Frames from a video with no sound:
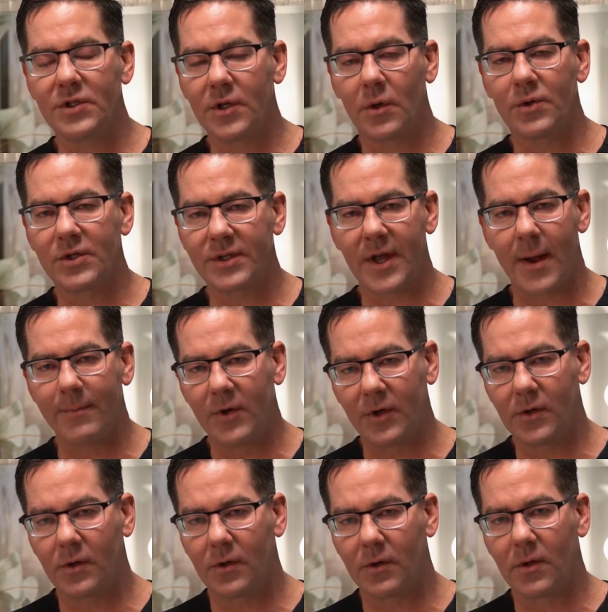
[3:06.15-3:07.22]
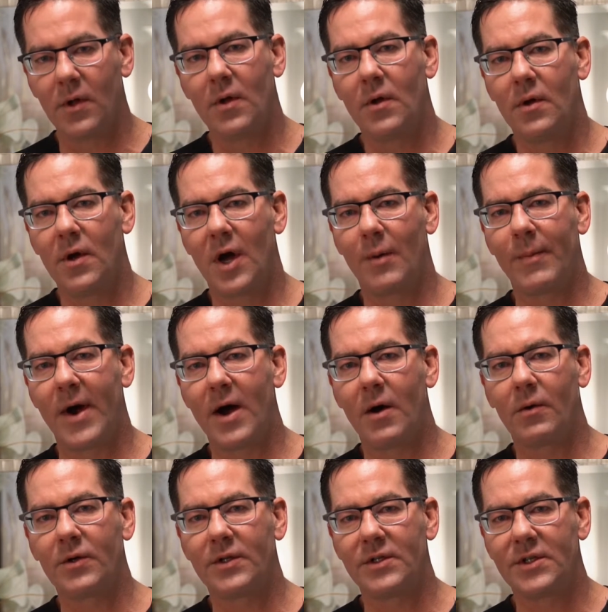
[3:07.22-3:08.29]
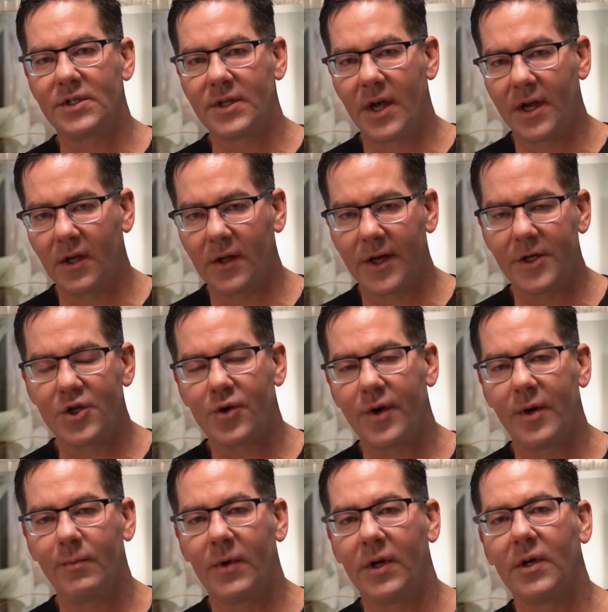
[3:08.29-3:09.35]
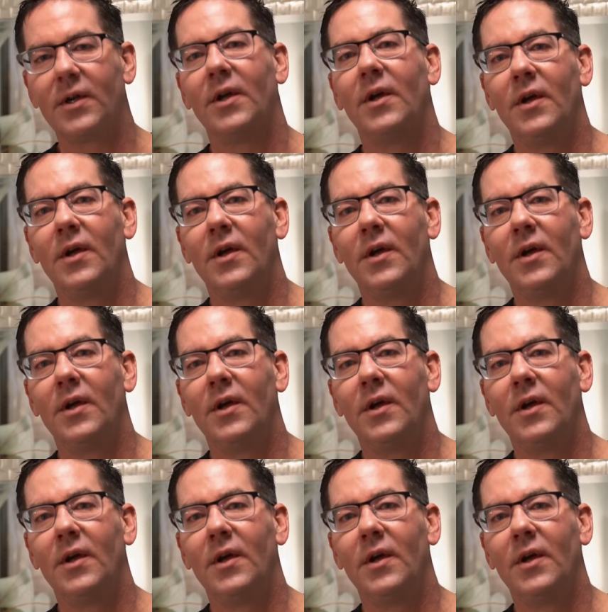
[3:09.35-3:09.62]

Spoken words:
so skeptical about cellulite treatment.